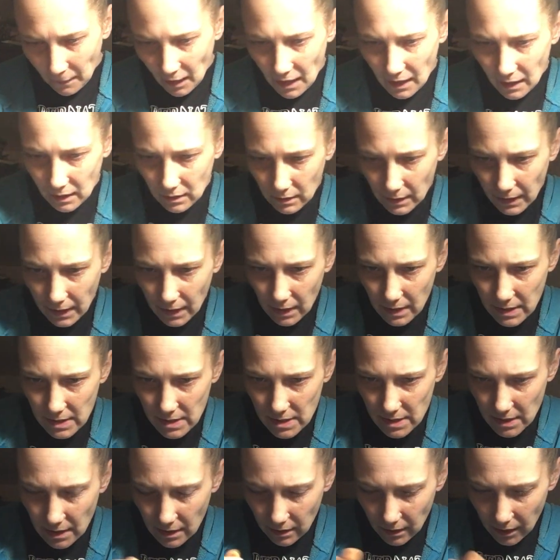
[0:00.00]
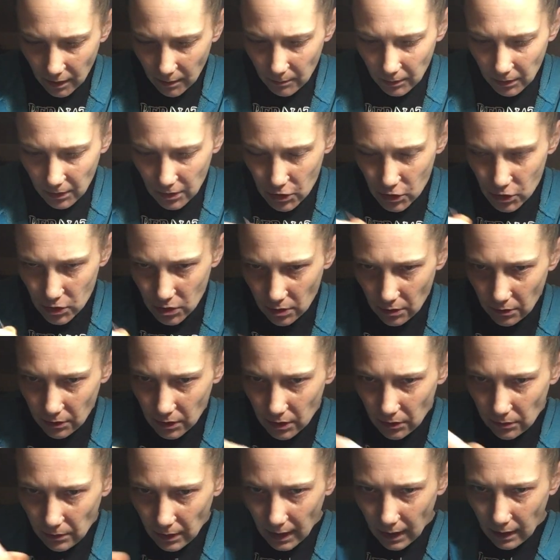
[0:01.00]
and like I said I'm going to show
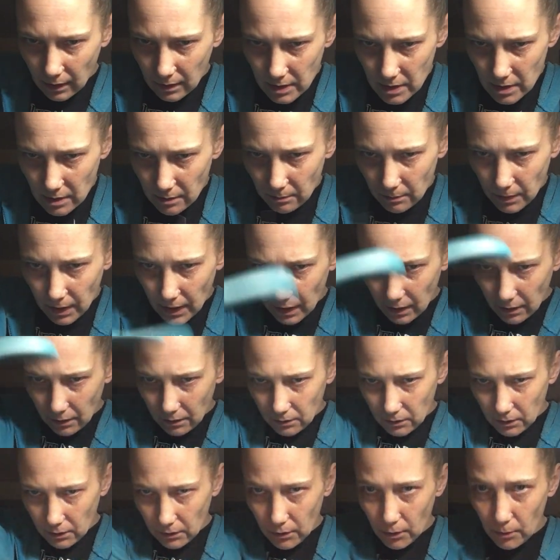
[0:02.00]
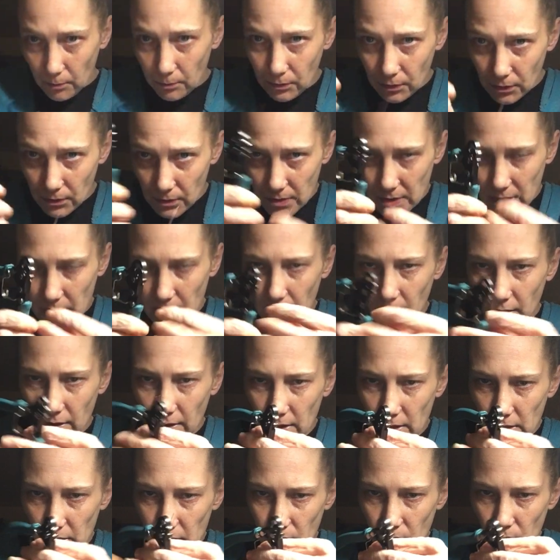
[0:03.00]
you how to make a loop using
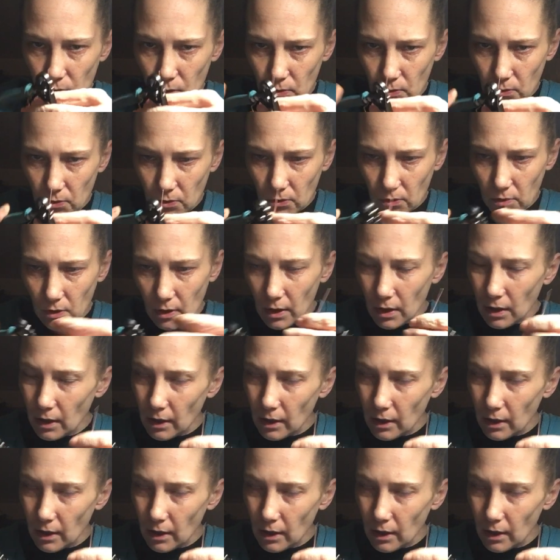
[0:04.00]
this tool